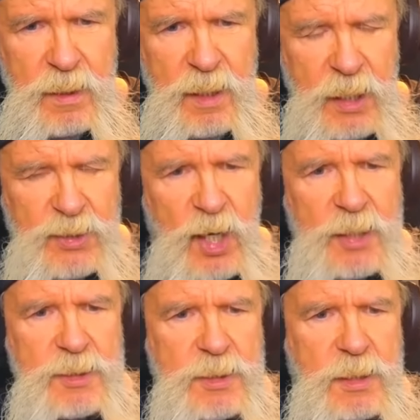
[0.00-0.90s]
He
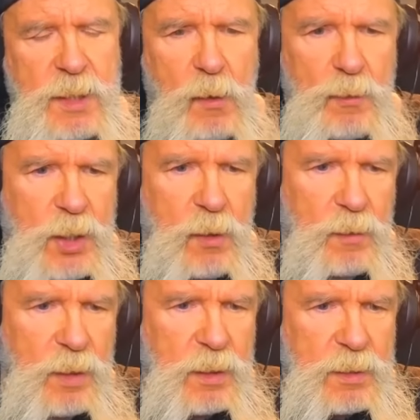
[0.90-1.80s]
changes his whole tune
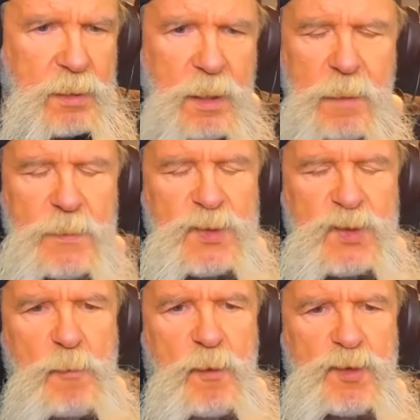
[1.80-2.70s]
and is
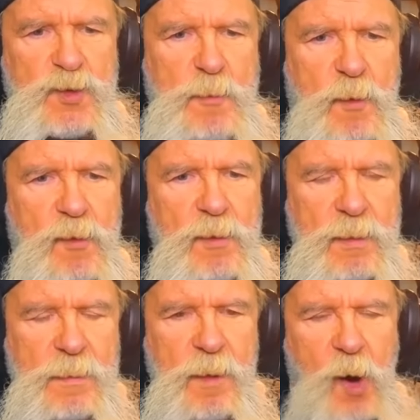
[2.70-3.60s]
super, super
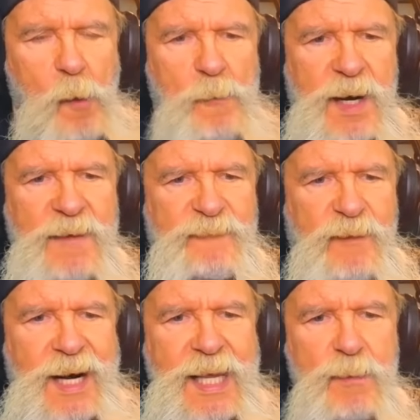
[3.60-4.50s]
overly
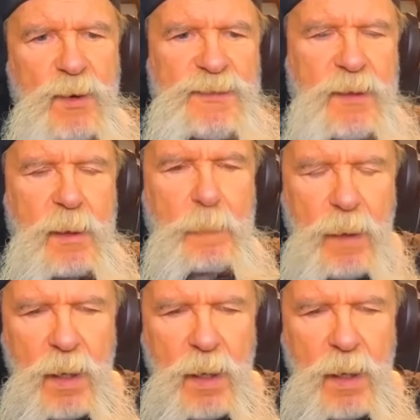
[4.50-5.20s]
friendly with them.